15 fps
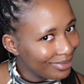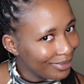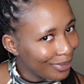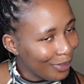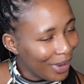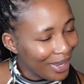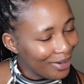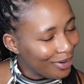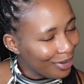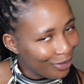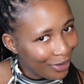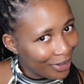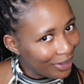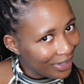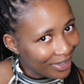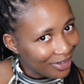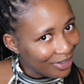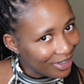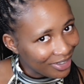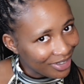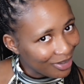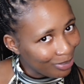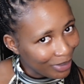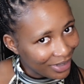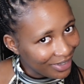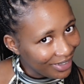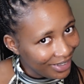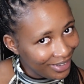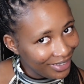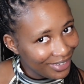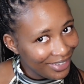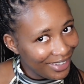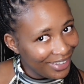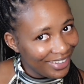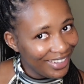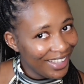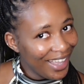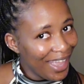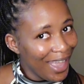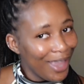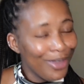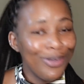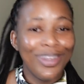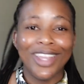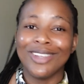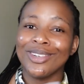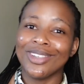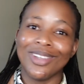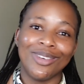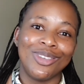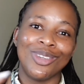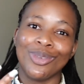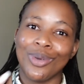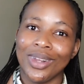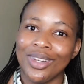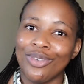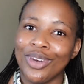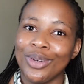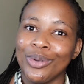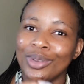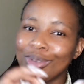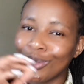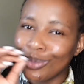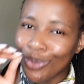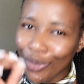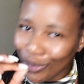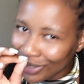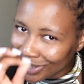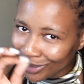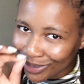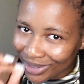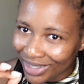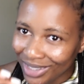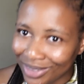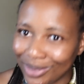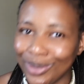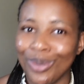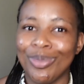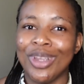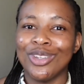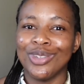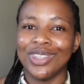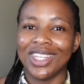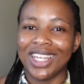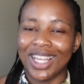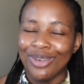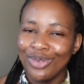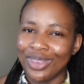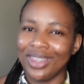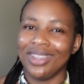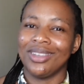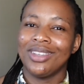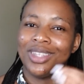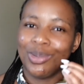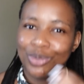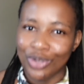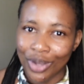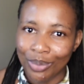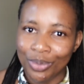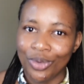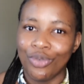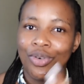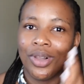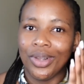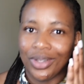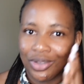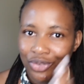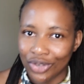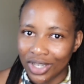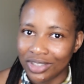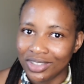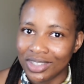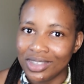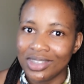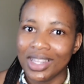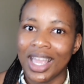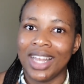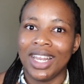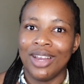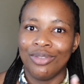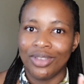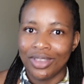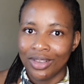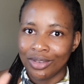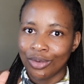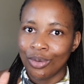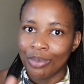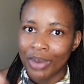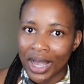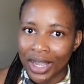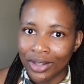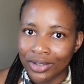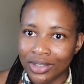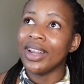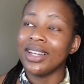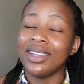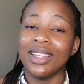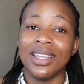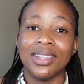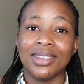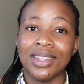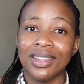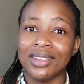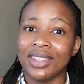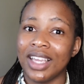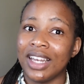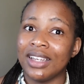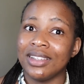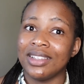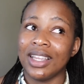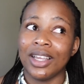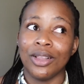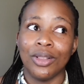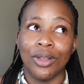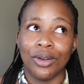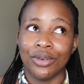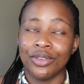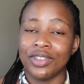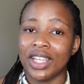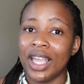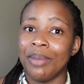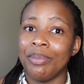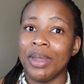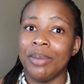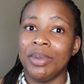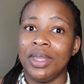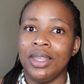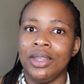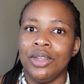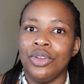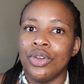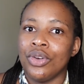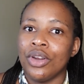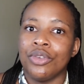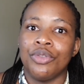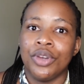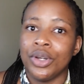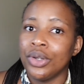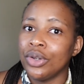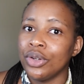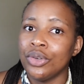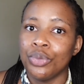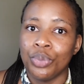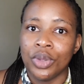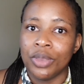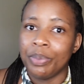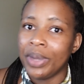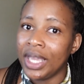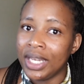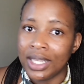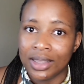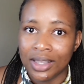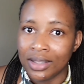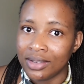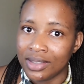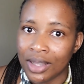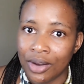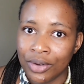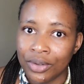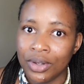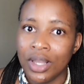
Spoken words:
Why are you not following instructions, bestie? You get yourself disqualified with small little things. So make sure that everything is tip-top, you follow instructions, and everything's compiled. Writing essays can take a lot of time. Maybe you're not very good with penning things down.